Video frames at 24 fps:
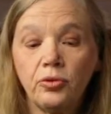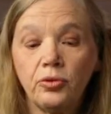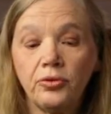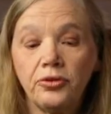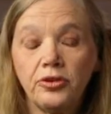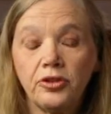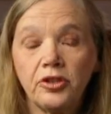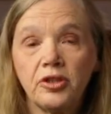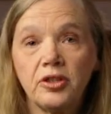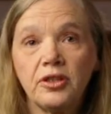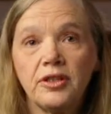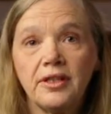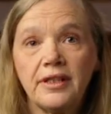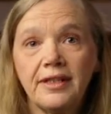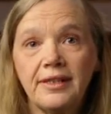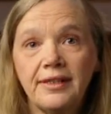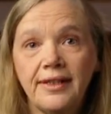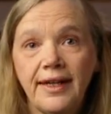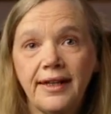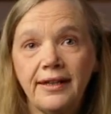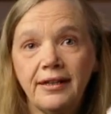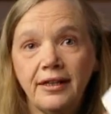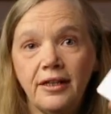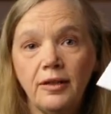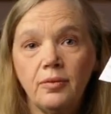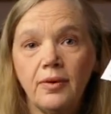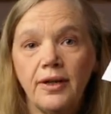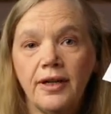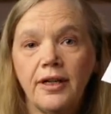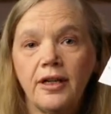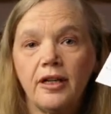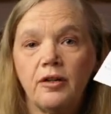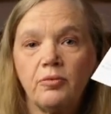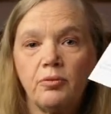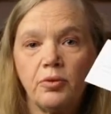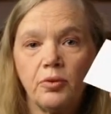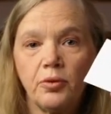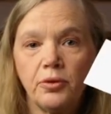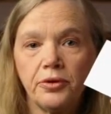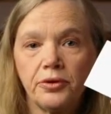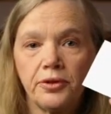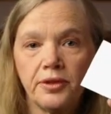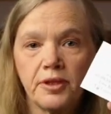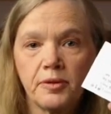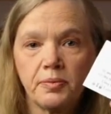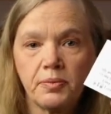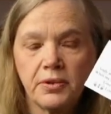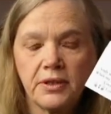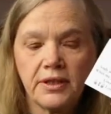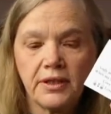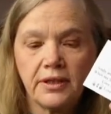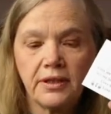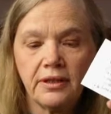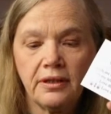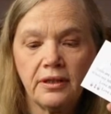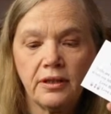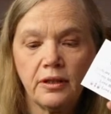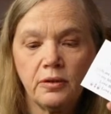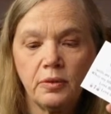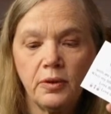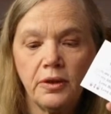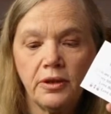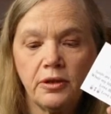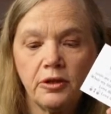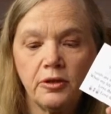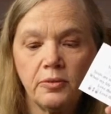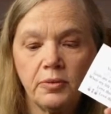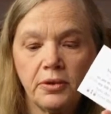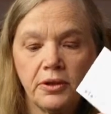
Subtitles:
this is exactly why I brought this particular quote,